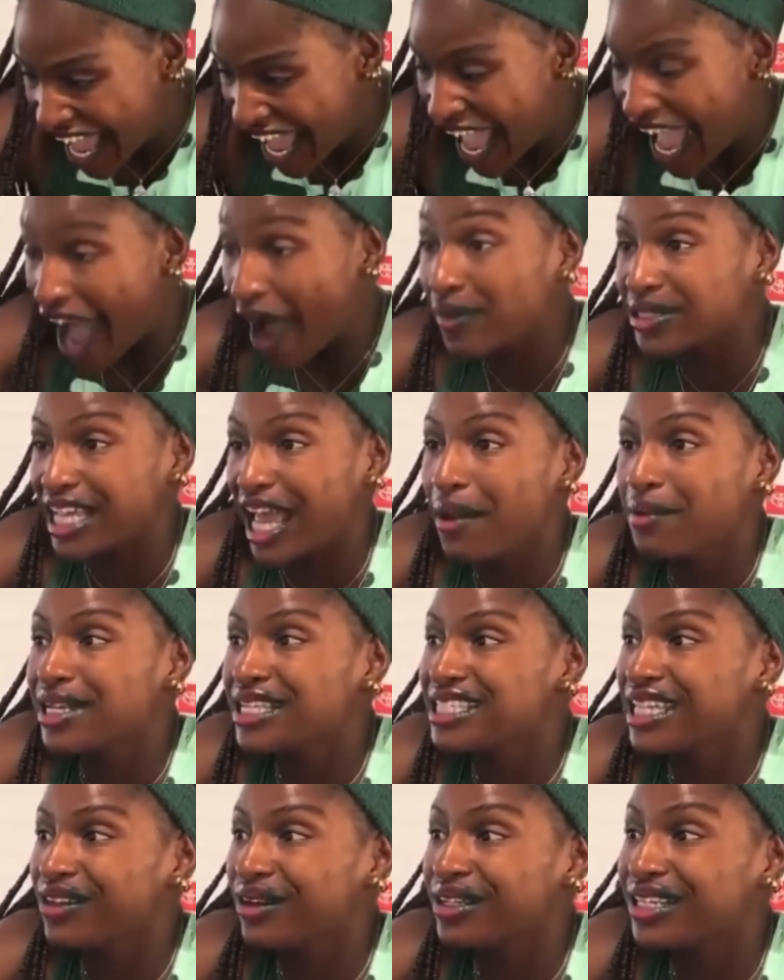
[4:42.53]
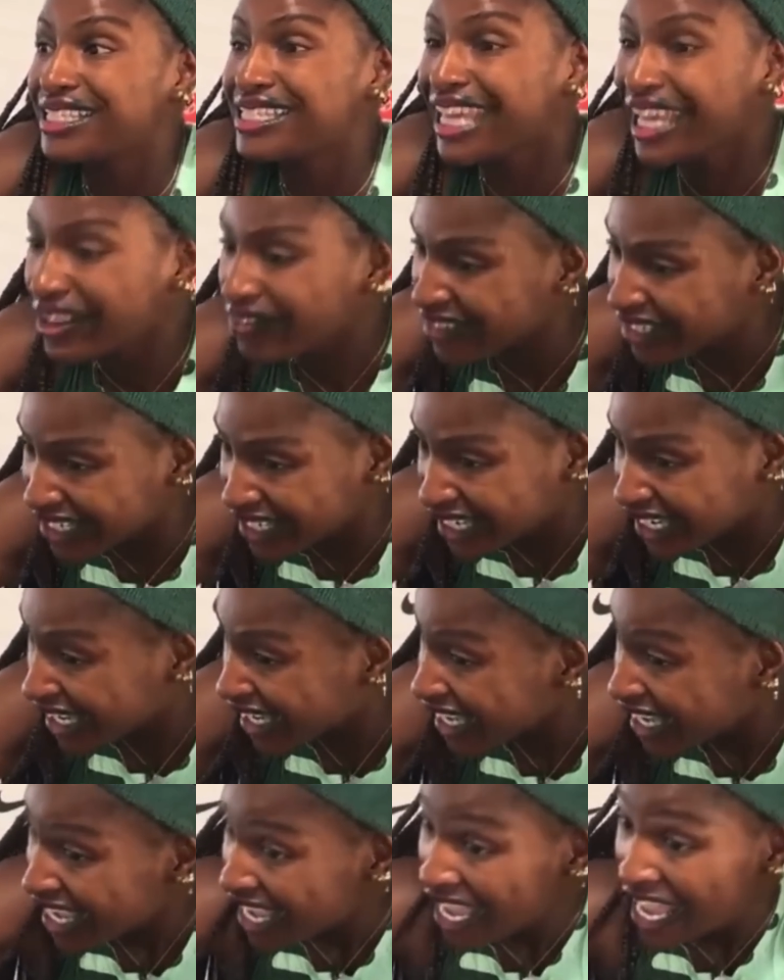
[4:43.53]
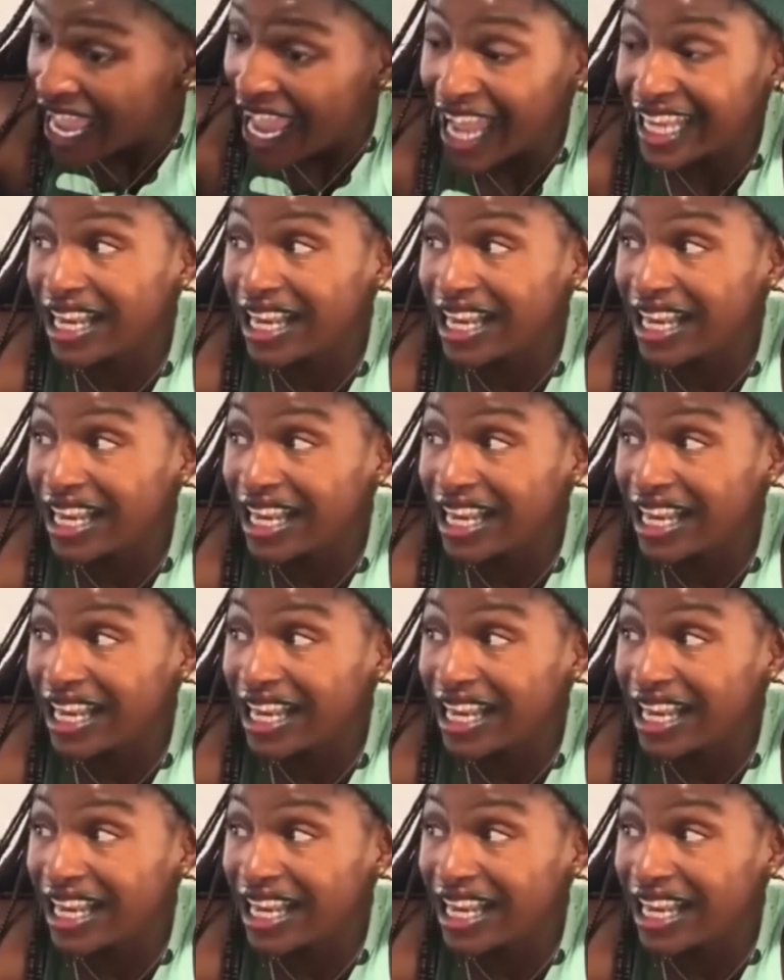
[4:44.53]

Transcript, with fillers: I was able to sit on the TV, and